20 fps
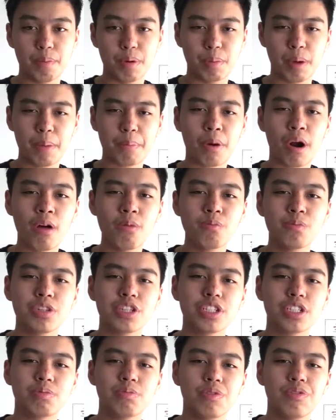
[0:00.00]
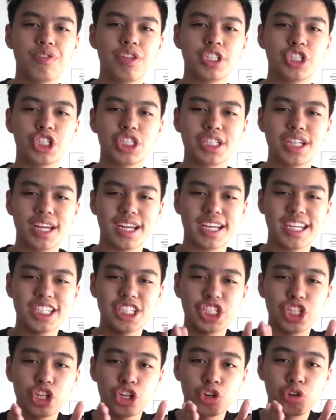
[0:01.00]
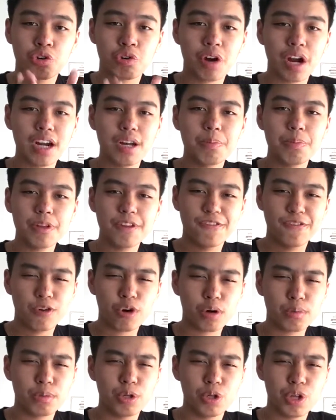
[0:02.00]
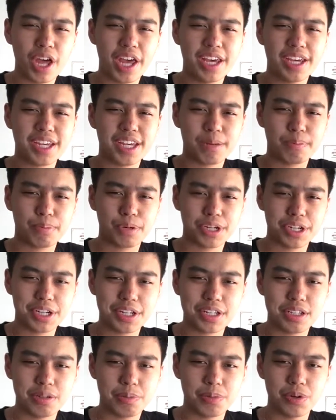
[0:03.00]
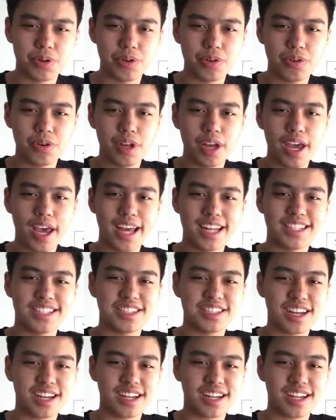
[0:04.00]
But my problem with this movie is just it's incredibly formulaic and predictable. And it's